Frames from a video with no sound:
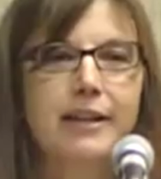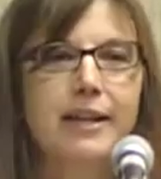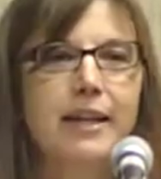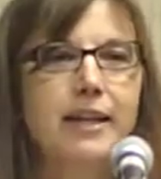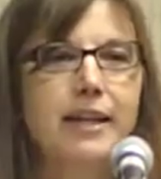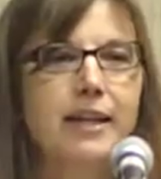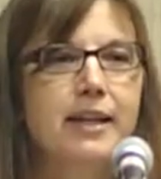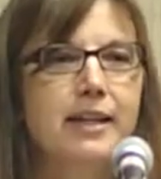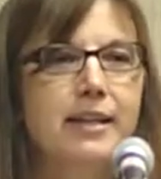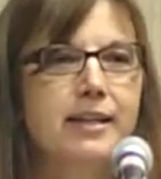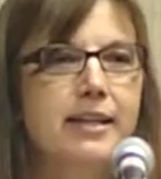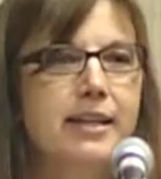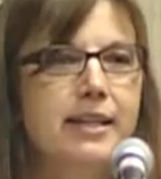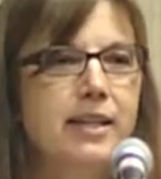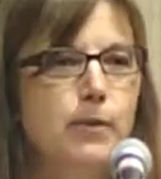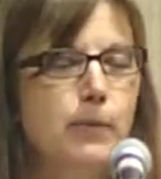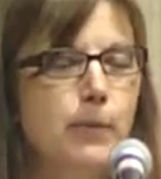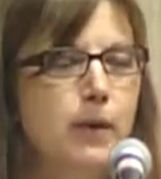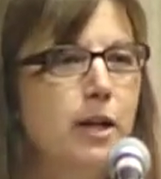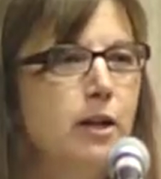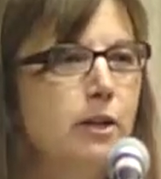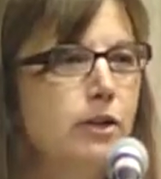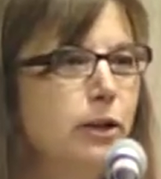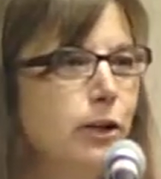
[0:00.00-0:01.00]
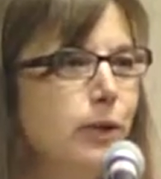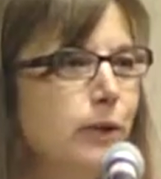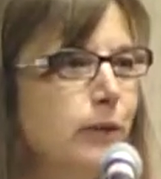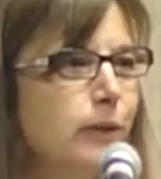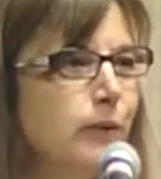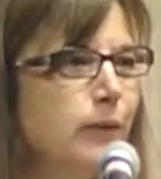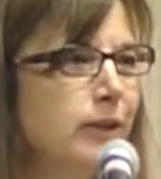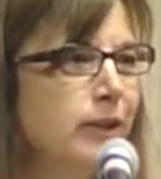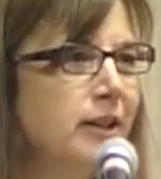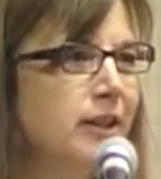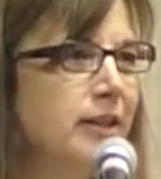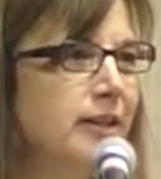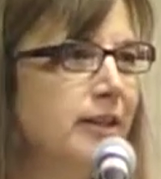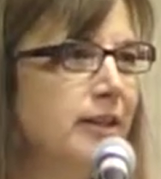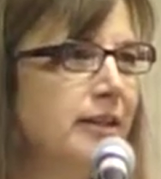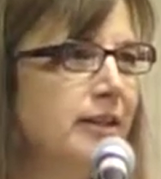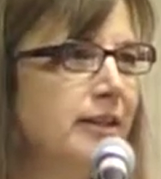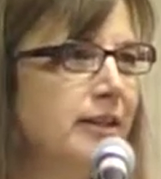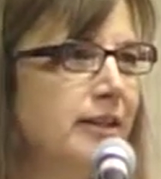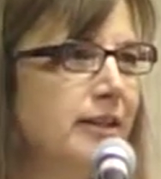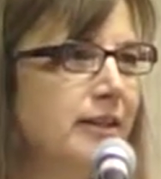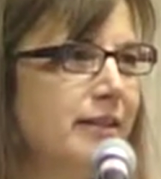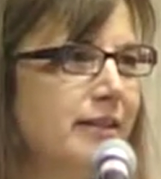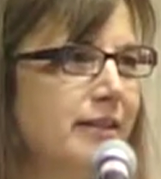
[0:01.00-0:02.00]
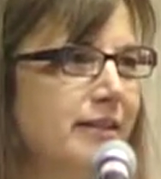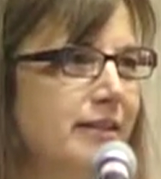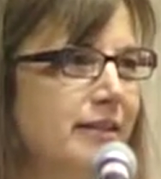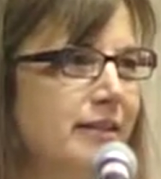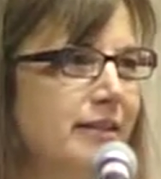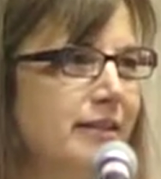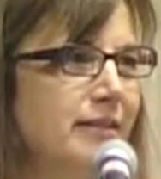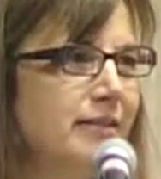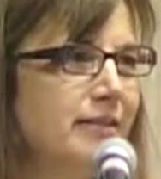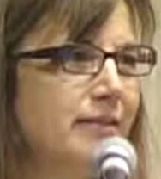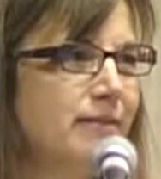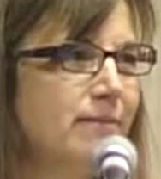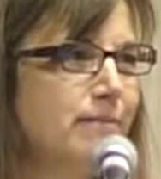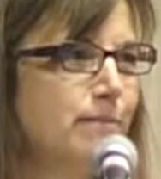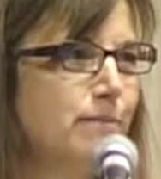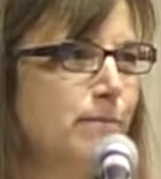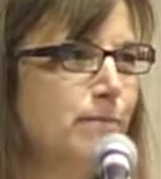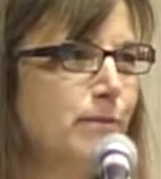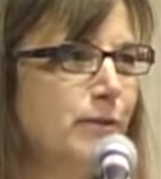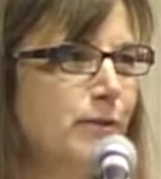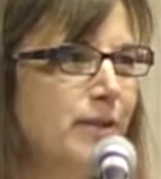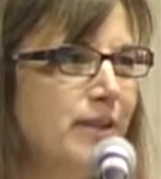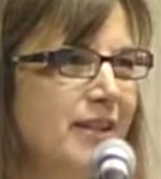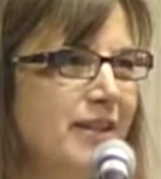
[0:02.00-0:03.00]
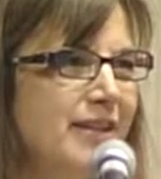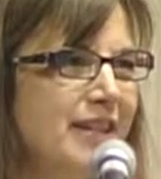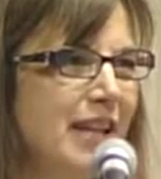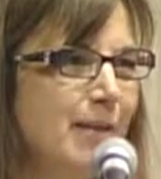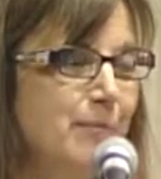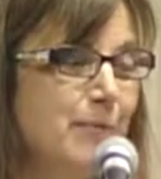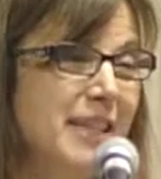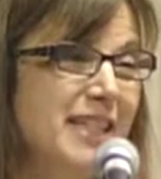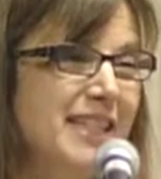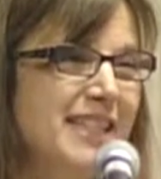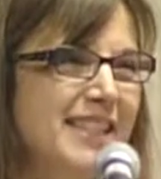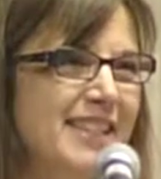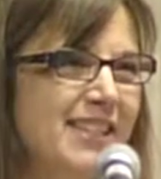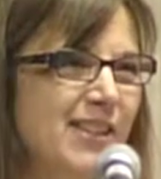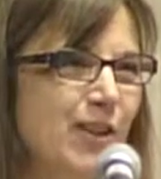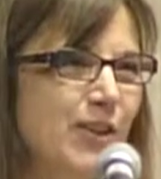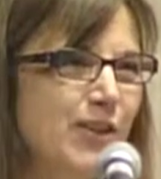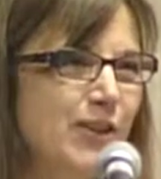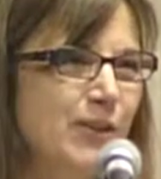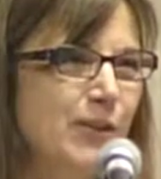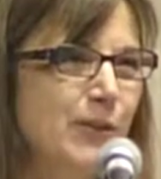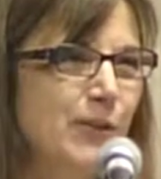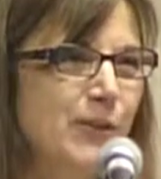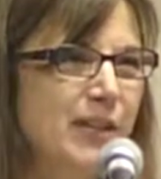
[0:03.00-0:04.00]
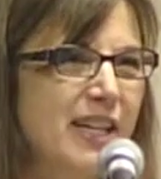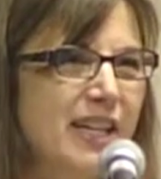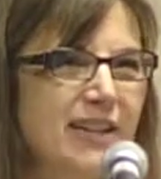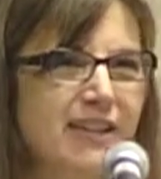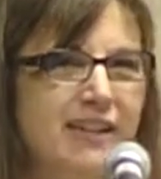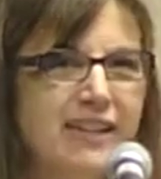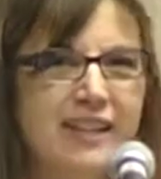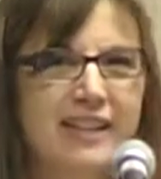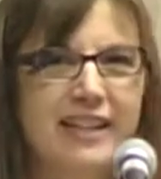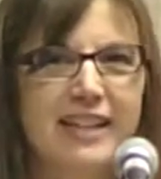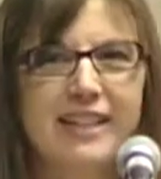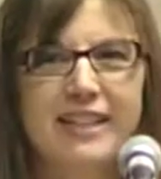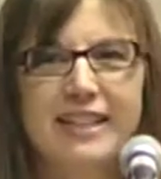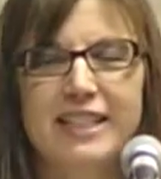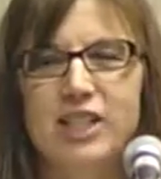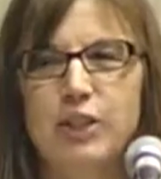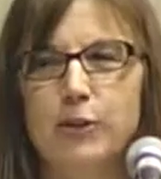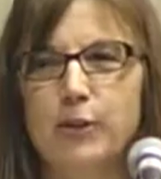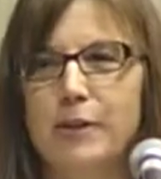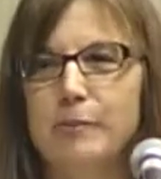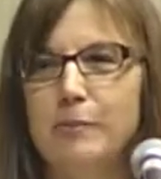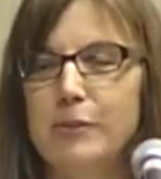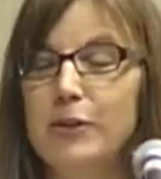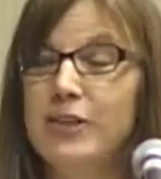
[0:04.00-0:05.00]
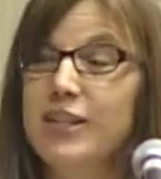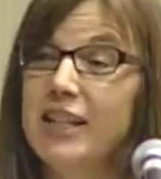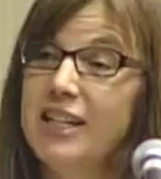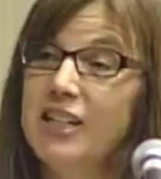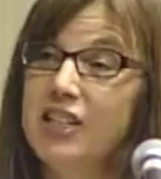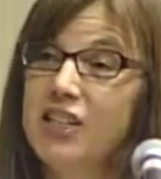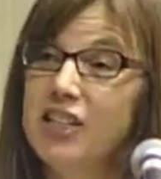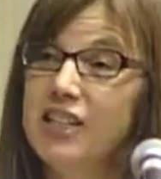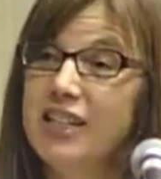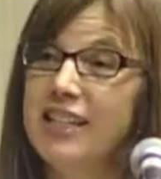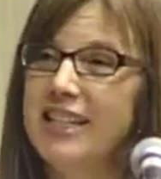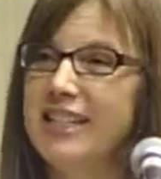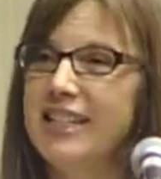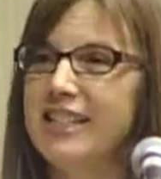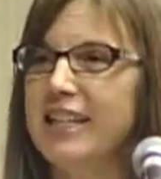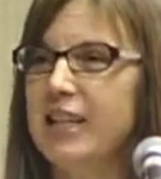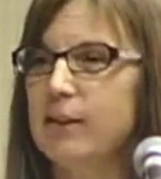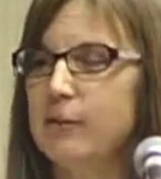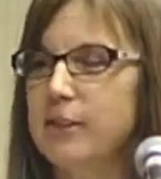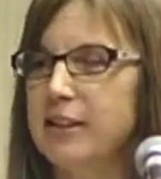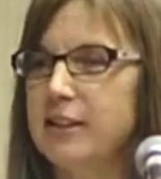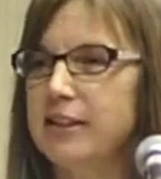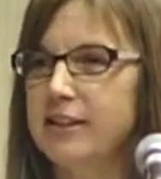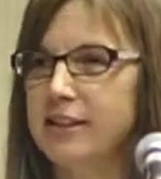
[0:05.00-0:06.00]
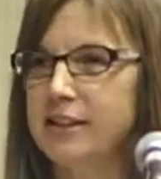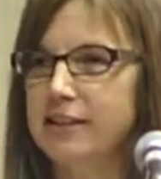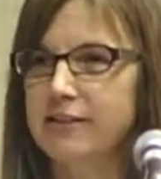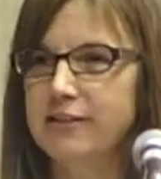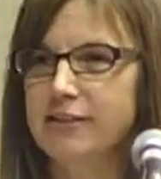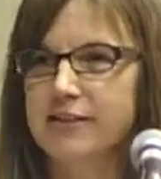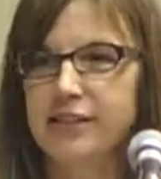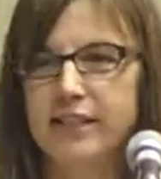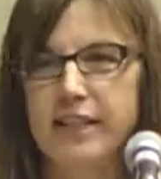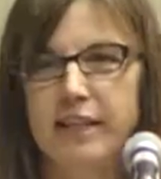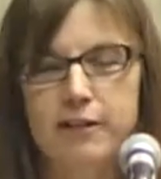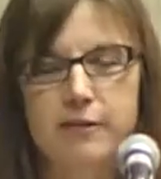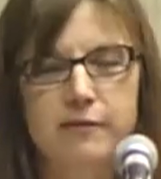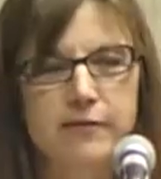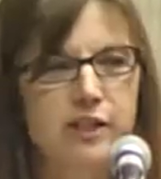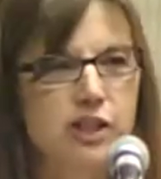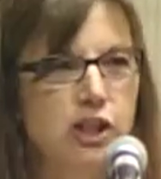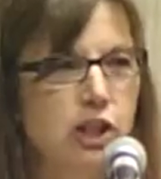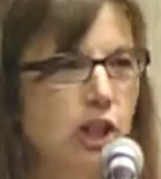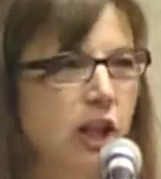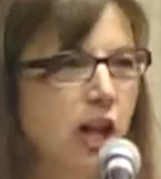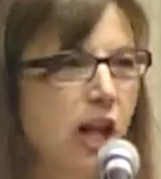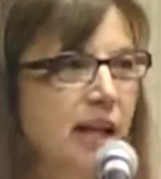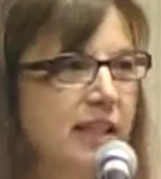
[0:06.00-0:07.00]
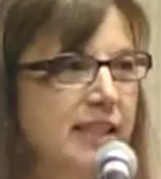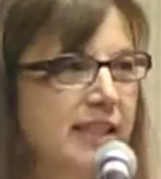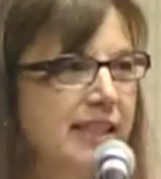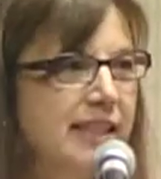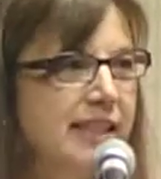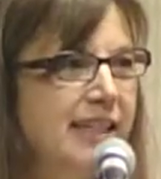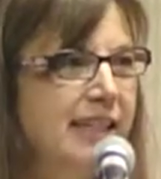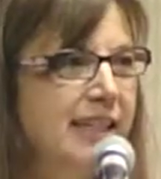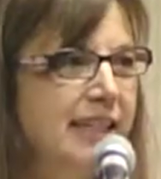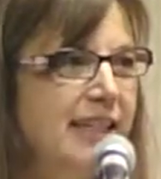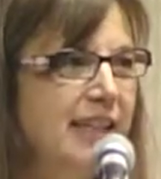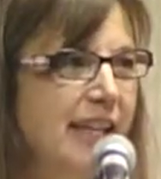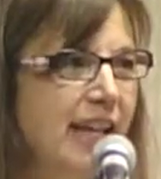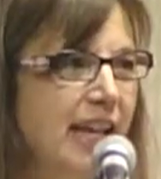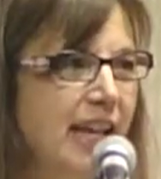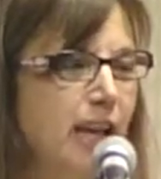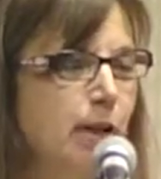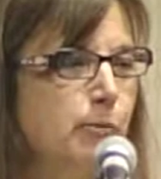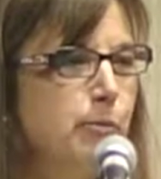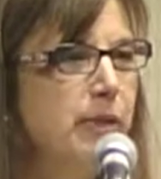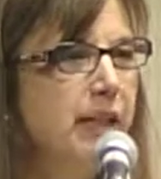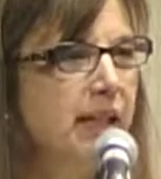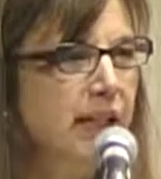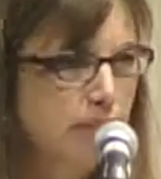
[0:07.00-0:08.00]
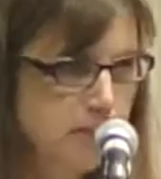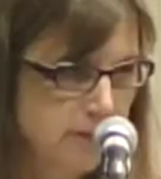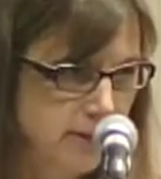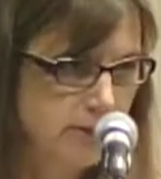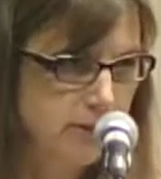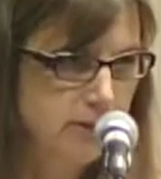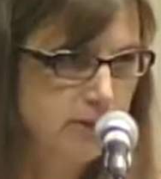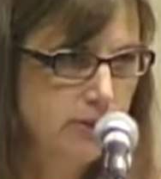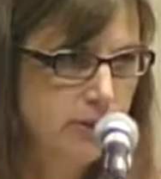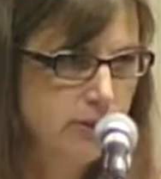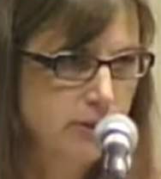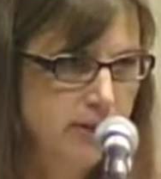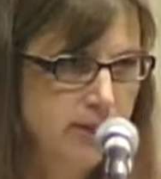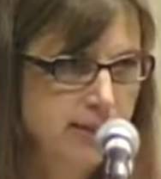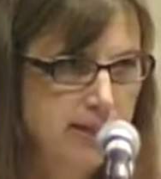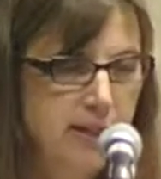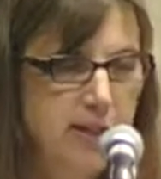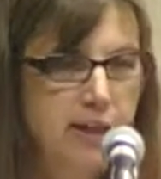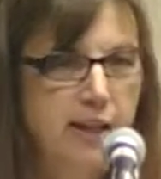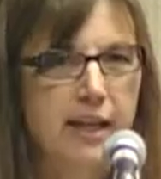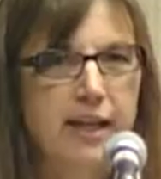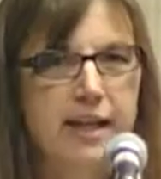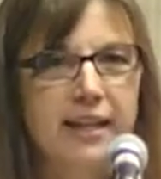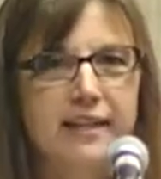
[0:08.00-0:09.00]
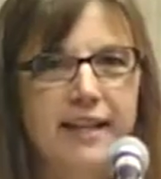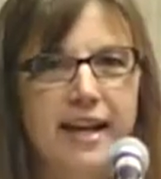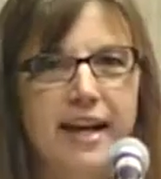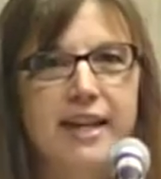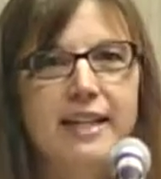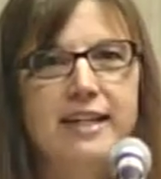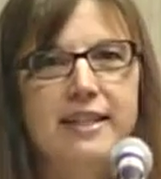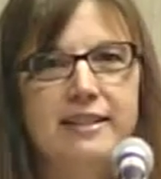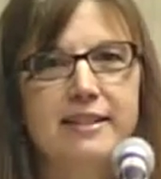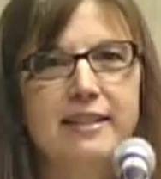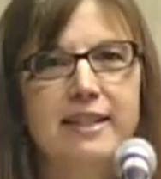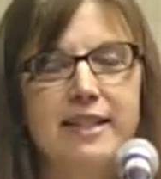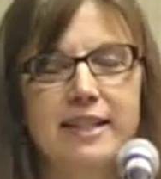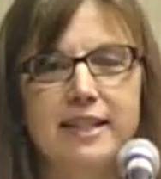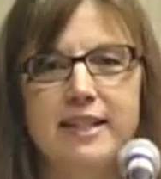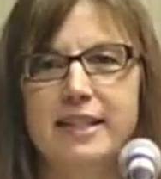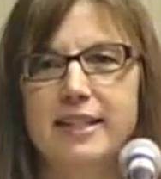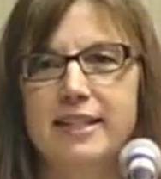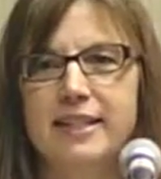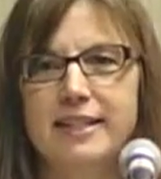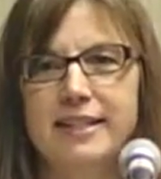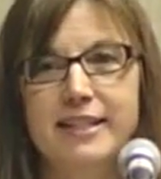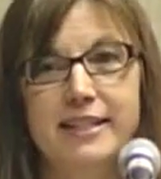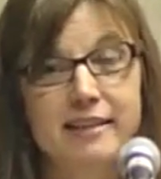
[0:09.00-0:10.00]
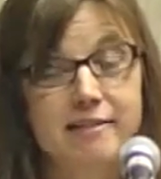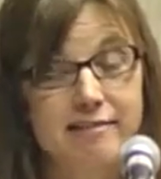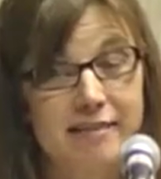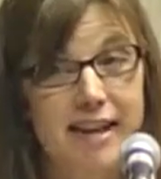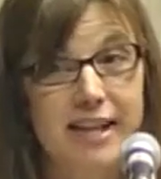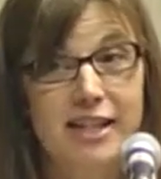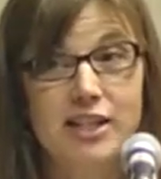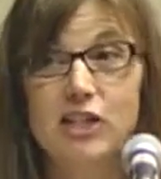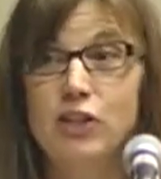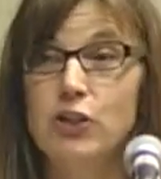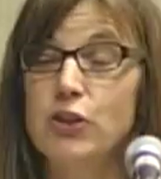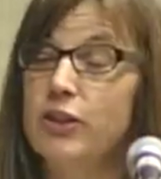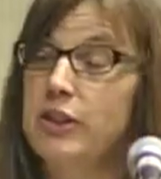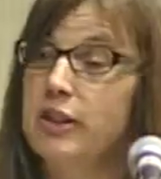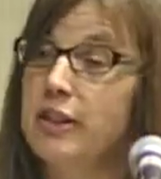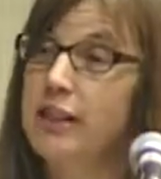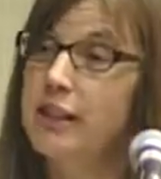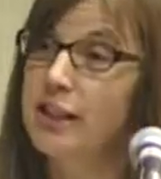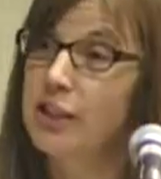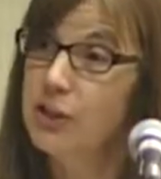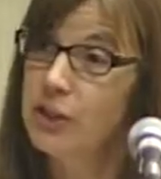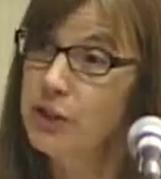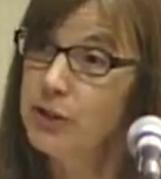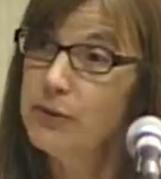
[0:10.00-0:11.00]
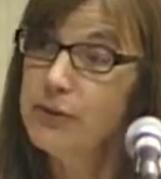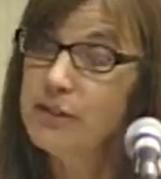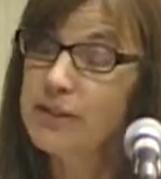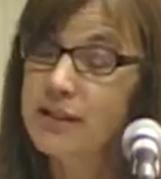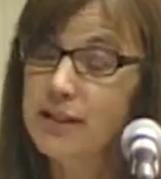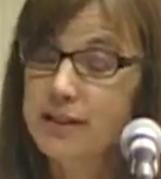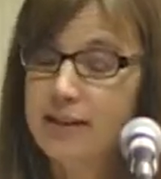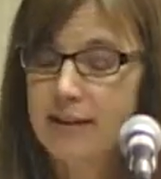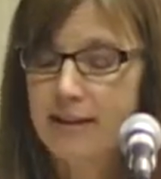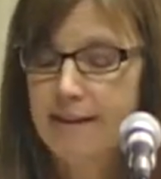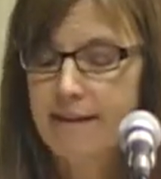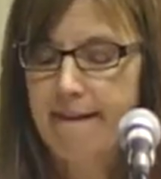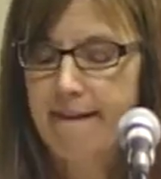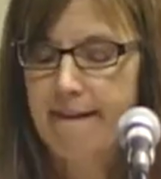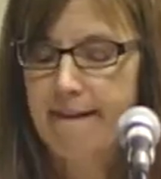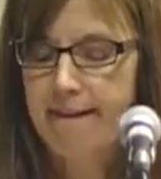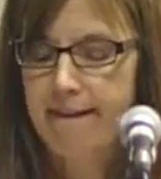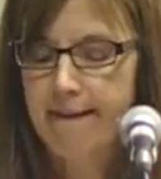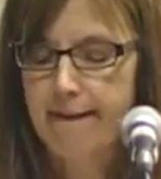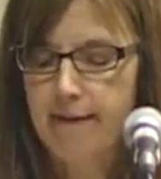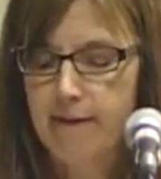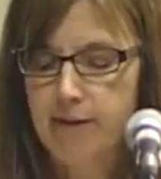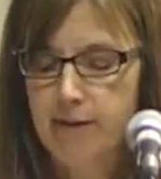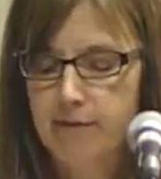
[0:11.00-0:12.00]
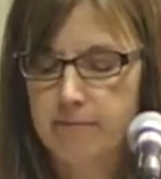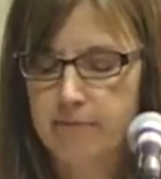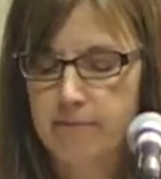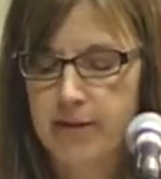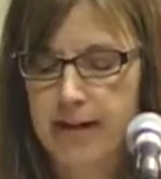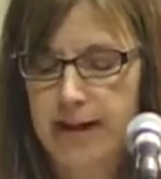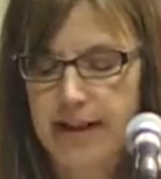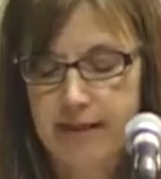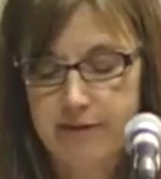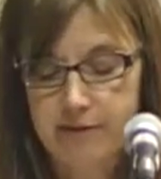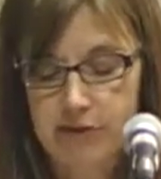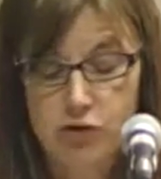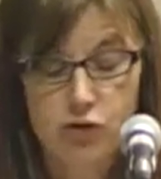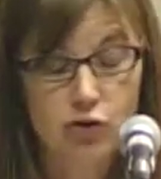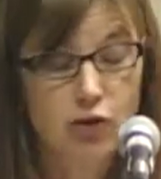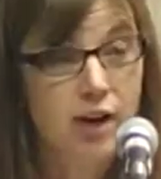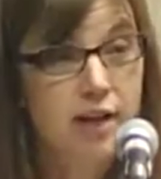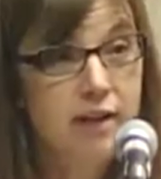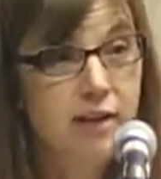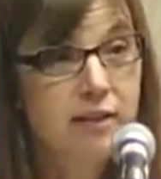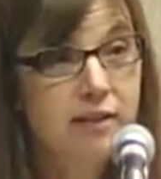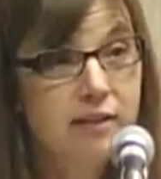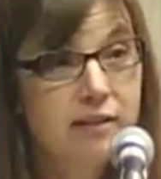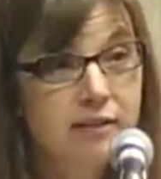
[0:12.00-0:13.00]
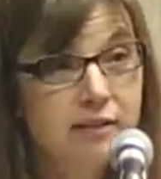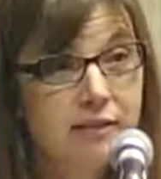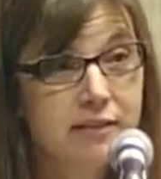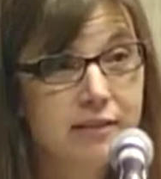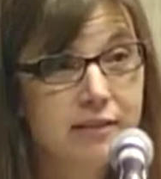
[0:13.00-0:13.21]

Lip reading: and as we all know, that means he's also carrying the LHON mutation. He's at risk of sudden vision loss, and being a mother to a son like that, it has certain issues. I have a daughter.